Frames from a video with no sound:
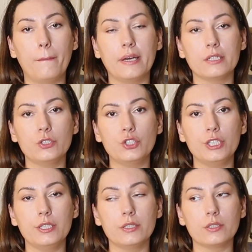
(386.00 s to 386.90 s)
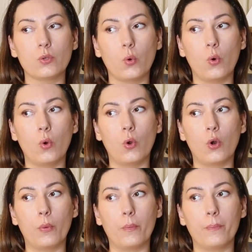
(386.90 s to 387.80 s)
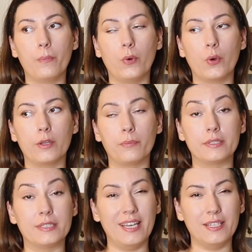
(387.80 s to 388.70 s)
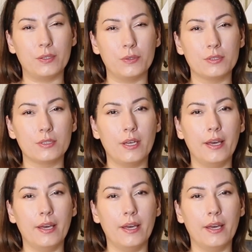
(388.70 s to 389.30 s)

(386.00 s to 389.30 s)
mac and cheese or boiled potatoes,